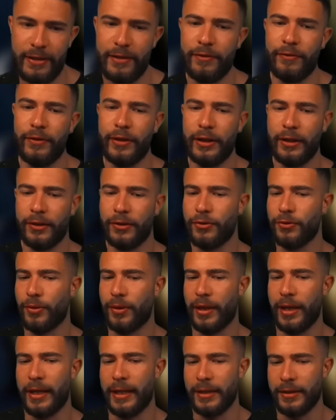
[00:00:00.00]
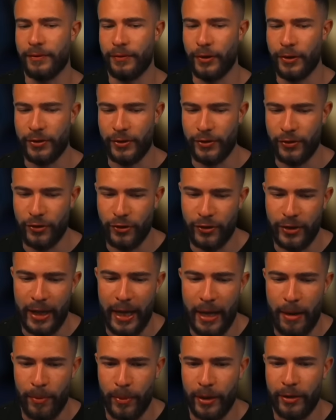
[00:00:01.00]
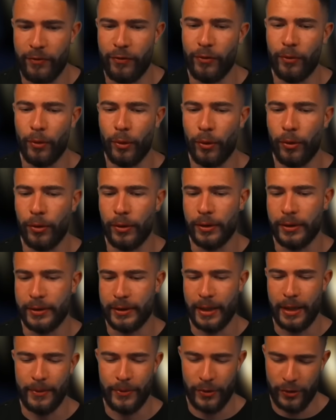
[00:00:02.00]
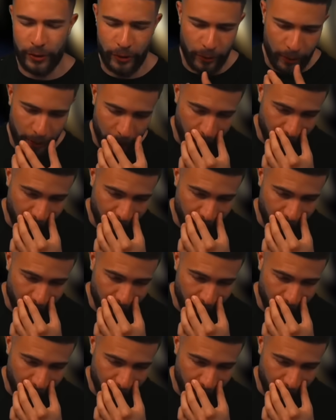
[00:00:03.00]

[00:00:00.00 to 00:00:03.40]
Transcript: in videos with 8 versus just gambling for more all the time, just going